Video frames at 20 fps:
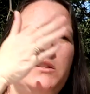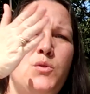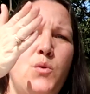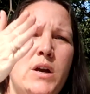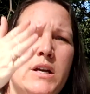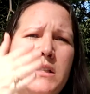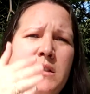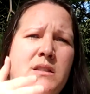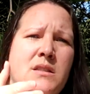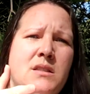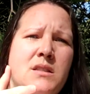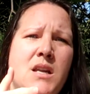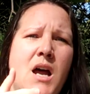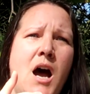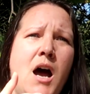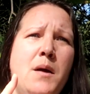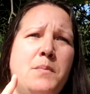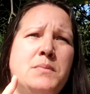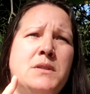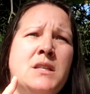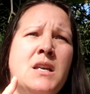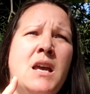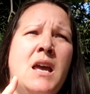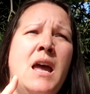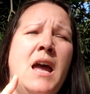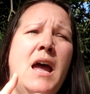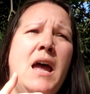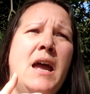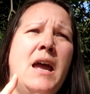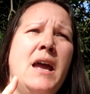so I had stopped
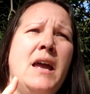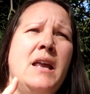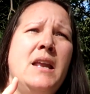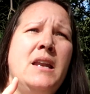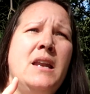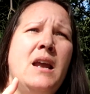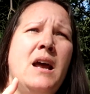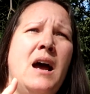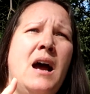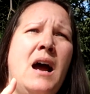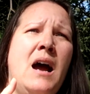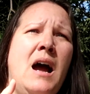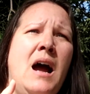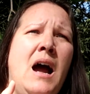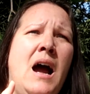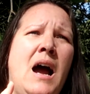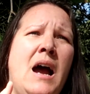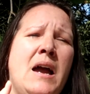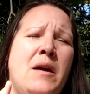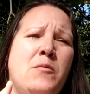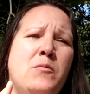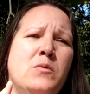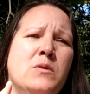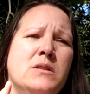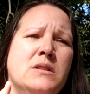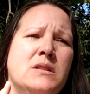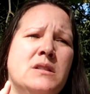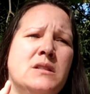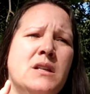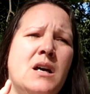and I
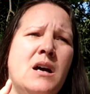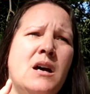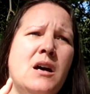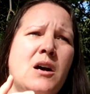was